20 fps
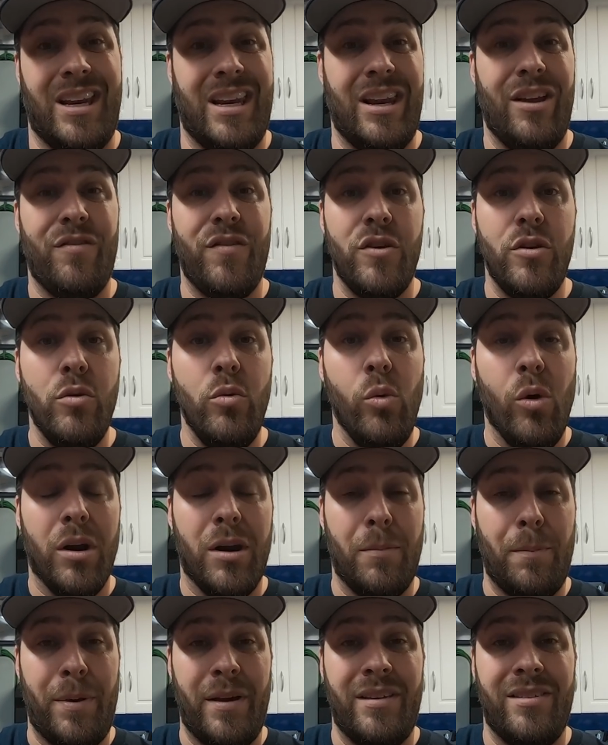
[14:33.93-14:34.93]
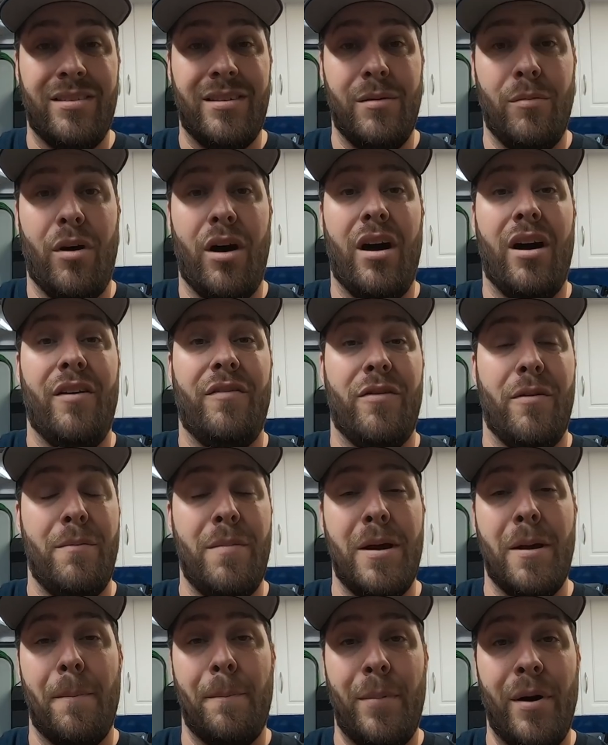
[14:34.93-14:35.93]
And if you want to piss them off and
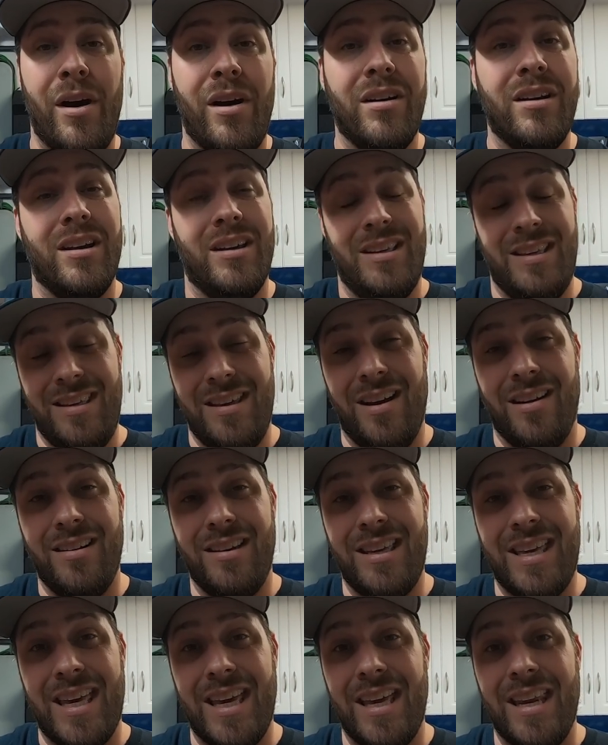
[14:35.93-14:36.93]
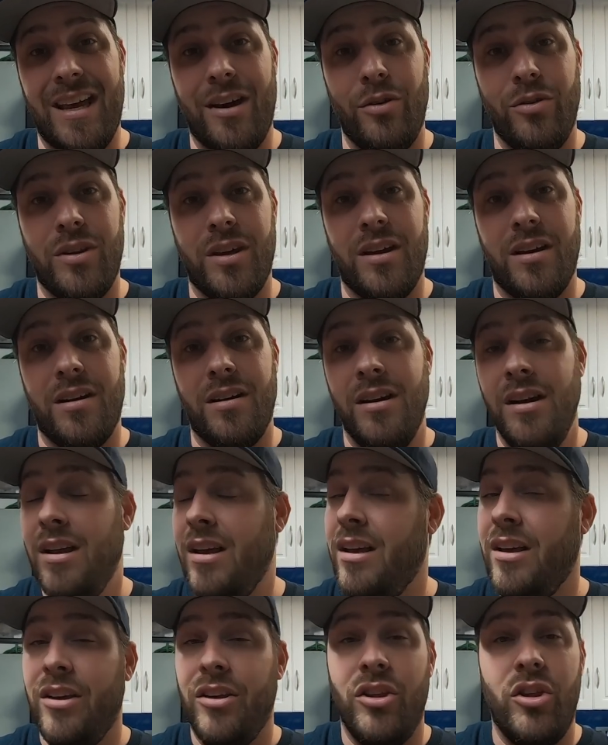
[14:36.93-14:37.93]
be a punk young kid out there,
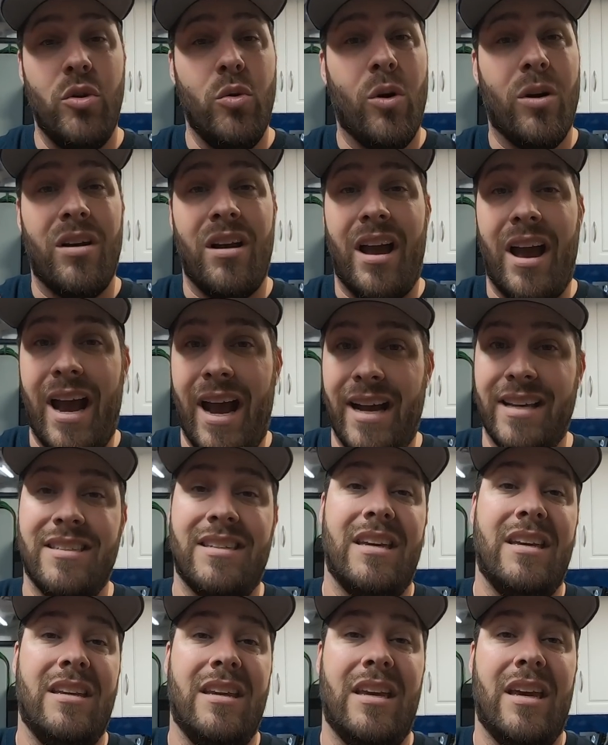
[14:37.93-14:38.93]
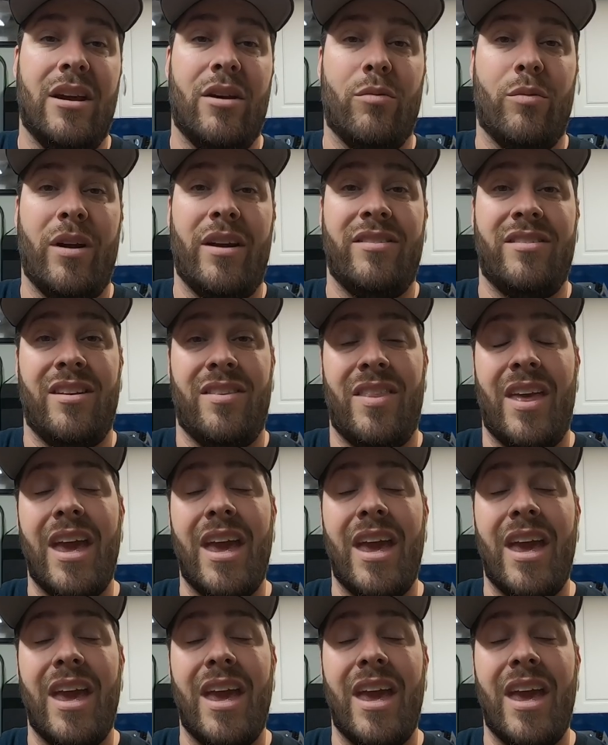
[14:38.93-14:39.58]
you are asking to get arrested.